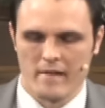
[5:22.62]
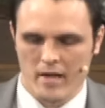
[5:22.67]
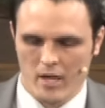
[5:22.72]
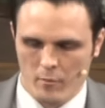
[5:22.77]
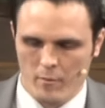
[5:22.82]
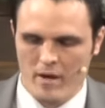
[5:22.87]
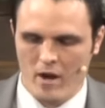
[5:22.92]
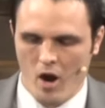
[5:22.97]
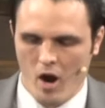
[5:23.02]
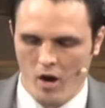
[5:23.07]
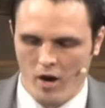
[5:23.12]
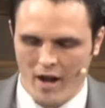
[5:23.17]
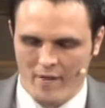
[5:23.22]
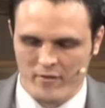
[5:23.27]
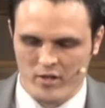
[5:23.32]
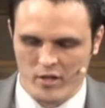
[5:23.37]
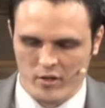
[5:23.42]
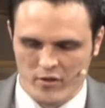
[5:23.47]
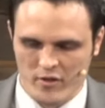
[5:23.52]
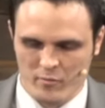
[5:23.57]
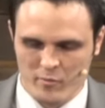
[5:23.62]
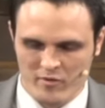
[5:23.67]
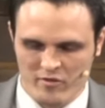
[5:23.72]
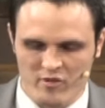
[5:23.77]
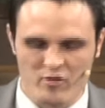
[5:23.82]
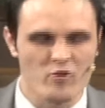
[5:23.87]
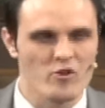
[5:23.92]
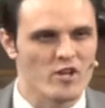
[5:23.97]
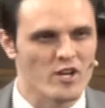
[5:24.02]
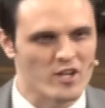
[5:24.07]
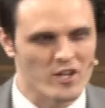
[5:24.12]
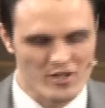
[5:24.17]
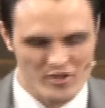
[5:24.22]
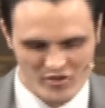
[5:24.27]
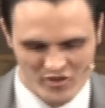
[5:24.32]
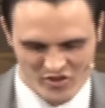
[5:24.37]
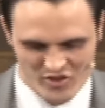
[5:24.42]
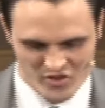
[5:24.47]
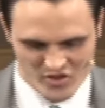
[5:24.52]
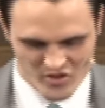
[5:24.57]
Here we are after Christmas and New
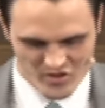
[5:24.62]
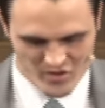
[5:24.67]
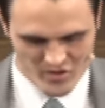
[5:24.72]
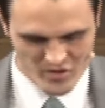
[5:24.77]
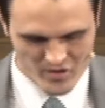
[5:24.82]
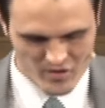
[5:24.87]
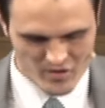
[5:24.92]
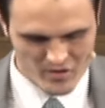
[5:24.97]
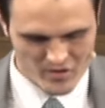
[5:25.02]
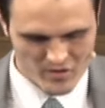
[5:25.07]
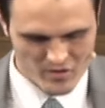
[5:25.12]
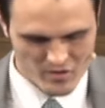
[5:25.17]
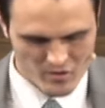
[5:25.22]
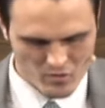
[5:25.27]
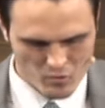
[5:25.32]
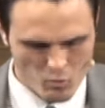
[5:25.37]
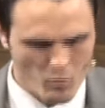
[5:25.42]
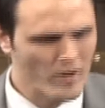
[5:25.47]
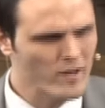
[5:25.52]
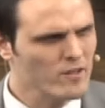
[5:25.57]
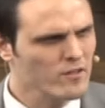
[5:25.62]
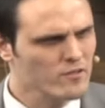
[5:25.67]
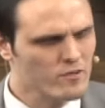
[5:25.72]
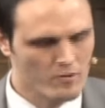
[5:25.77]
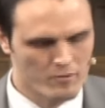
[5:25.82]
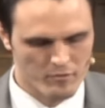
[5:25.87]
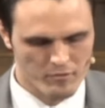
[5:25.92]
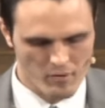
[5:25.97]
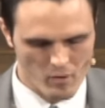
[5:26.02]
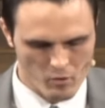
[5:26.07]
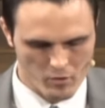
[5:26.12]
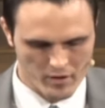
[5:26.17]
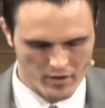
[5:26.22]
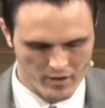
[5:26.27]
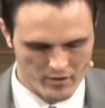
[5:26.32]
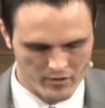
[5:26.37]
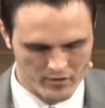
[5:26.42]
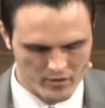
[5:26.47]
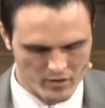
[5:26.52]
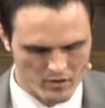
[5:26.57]
Year's where's the
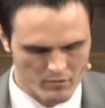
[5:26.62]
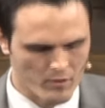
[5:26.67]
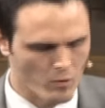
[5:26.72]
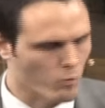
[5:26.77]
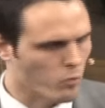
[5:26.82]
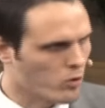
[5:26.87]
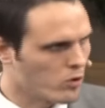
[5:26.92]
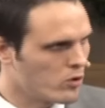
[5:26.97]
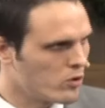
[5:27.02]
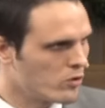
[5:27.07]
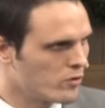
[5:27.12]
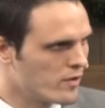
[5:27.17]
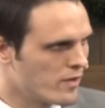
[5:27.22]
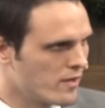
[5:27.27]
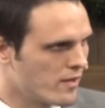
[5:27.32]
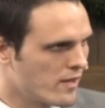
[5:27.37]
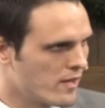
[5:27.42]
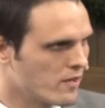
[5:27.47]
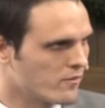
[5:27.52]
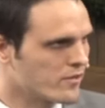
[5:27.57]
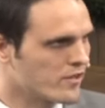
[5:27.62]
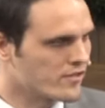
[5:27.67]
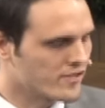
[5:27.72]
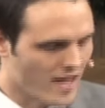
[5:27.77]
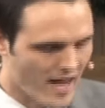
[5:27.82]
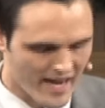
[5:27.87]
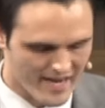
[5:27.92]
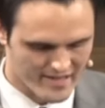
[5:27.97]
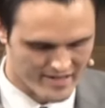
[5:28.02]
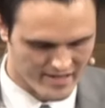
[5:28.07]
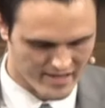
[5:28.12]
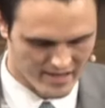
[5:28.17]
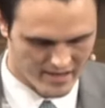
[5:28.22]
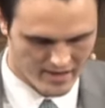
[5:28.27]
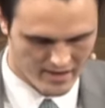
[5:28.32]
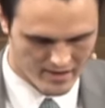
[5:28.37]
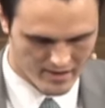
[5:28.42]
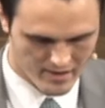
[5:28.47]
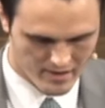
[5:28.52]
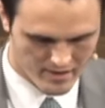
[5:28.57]
focus of the world and of
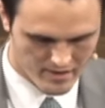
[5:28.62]
society?